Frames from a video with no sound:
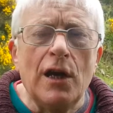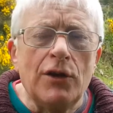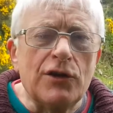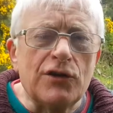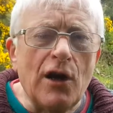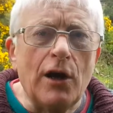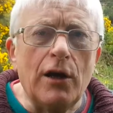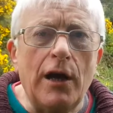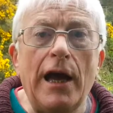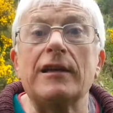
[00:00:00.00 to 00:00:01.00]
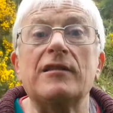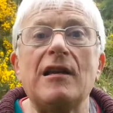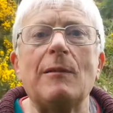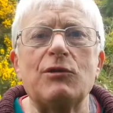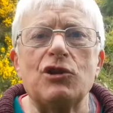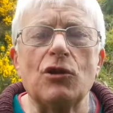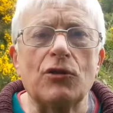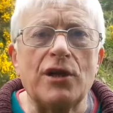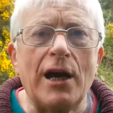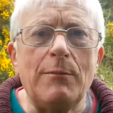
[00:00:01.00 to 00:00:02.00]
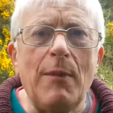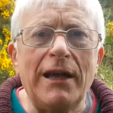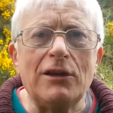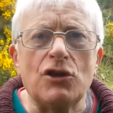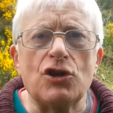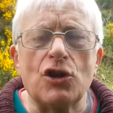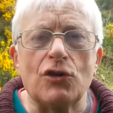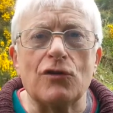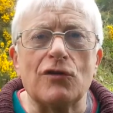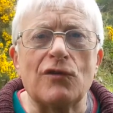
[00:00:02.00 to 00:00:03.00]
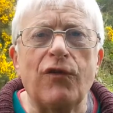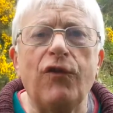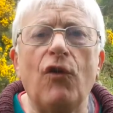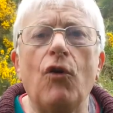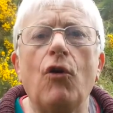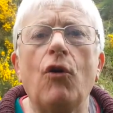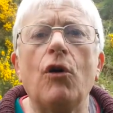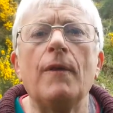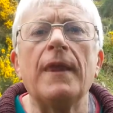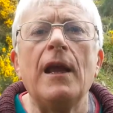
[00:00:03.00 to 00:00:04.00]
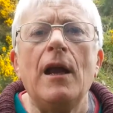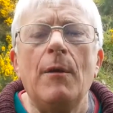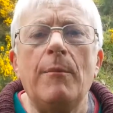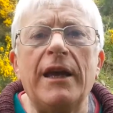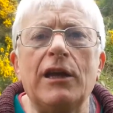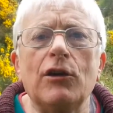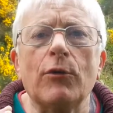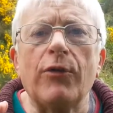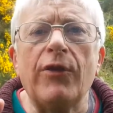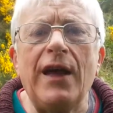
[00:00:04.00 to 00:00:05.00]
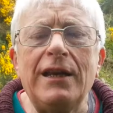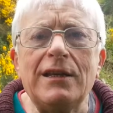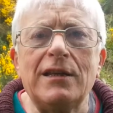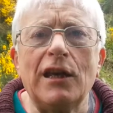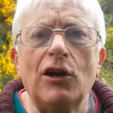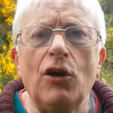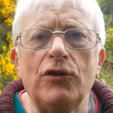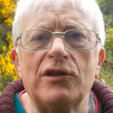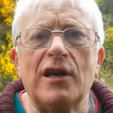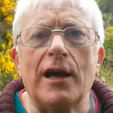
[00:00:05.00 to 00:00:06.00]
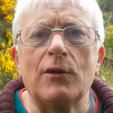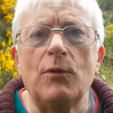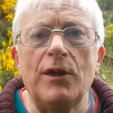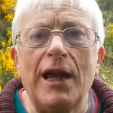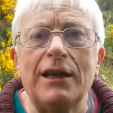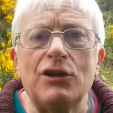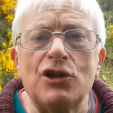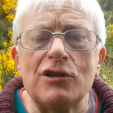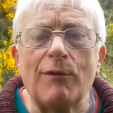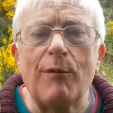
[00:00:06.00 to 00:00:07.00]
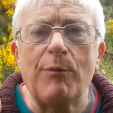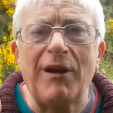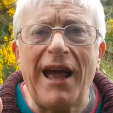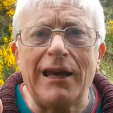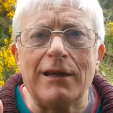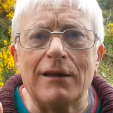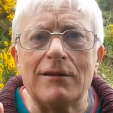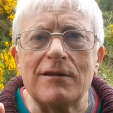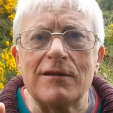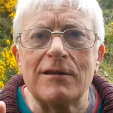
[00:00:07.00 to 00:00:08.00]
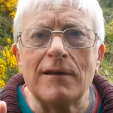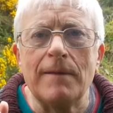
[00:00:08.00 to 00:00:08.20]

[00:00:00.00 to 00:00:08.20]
There's exceptional dimensions for making authentic contact with the energies of the planets,